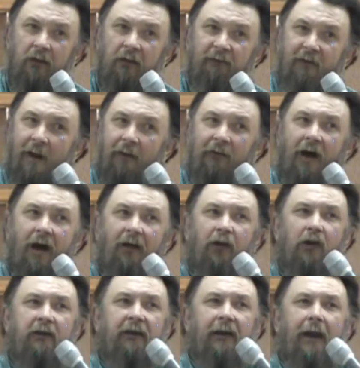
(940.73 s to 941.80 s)
if I'll
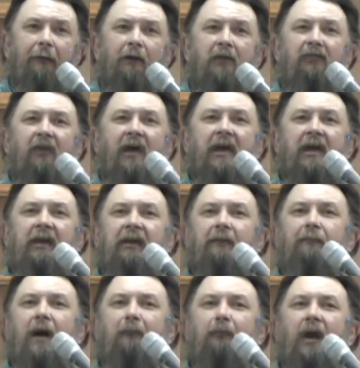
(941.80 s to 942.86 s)
not look at everything
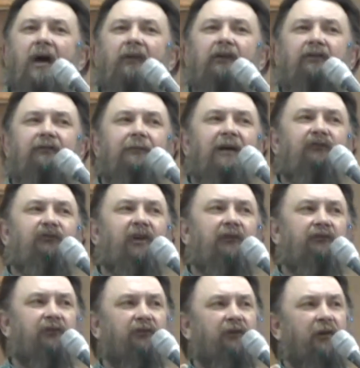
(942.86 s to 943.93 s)
and my brothers and my
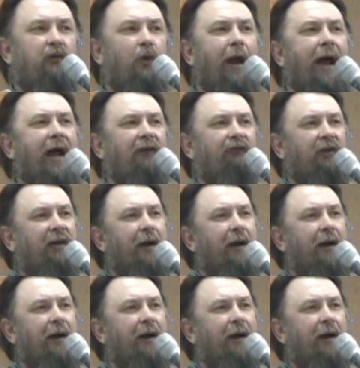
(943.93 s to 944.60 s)
sisters in Christ,